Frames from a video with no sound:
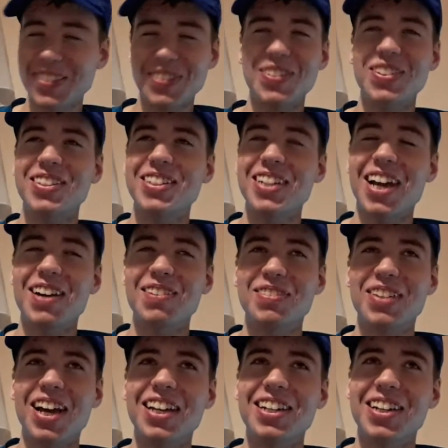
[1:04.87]
We wouldn't
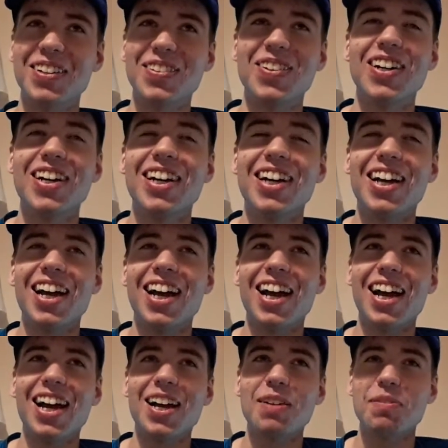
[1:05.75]
have that now.
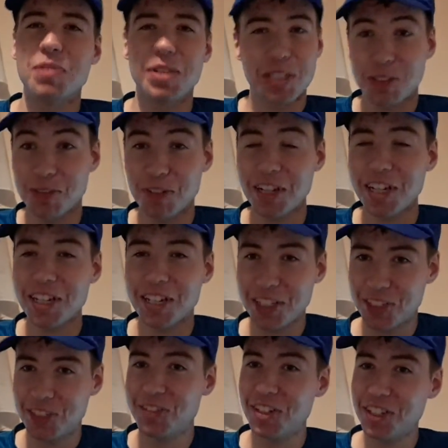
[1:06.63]
It's
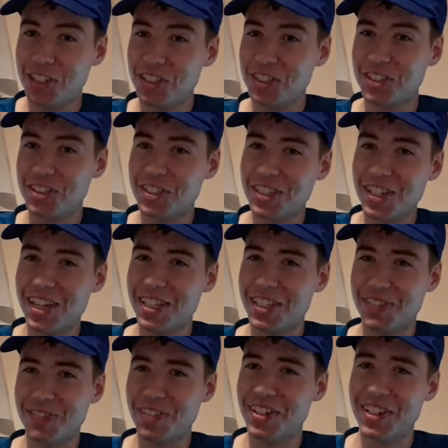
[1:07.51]
free, just to say
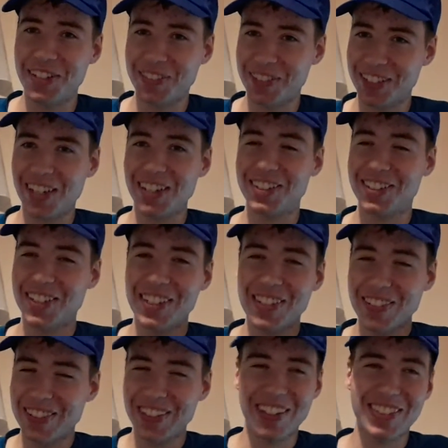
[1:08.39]
it's free. We're not
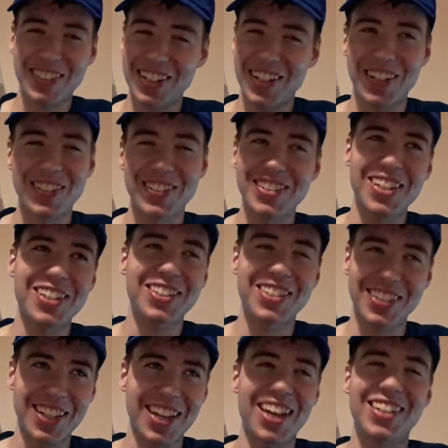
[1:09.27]
charging
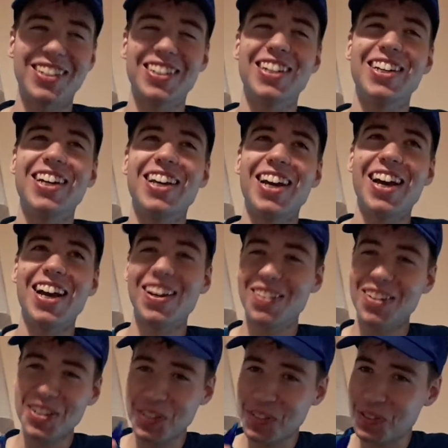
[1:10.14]
anything yet.
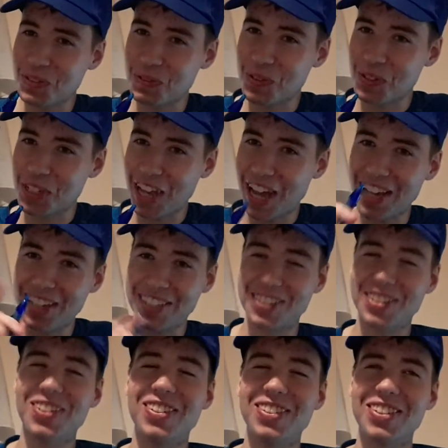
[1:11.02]
I use the word yet.
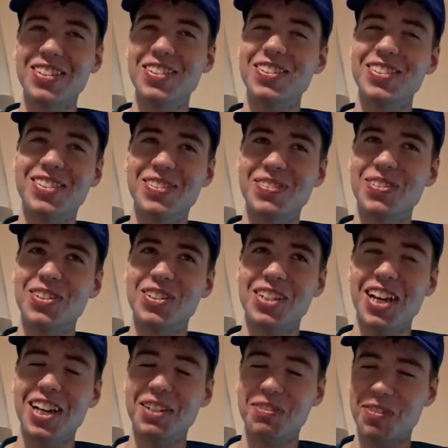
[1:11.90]
As soon as I use the
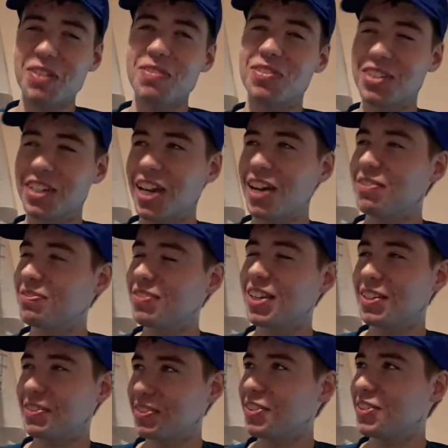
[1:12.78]
word yet, people in Cavan
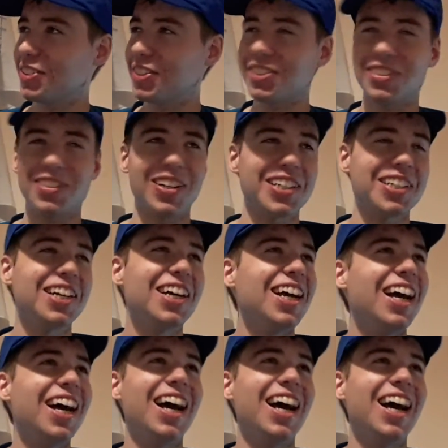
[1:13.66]
will be like, fuck this crack.